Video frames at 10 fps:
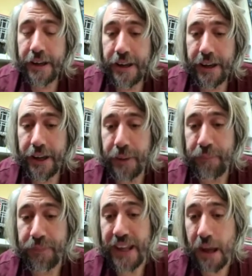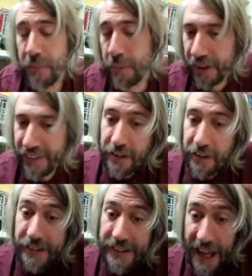Um, yeah, I mean, by the end of
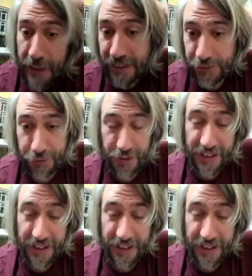the day, I'm exhausted.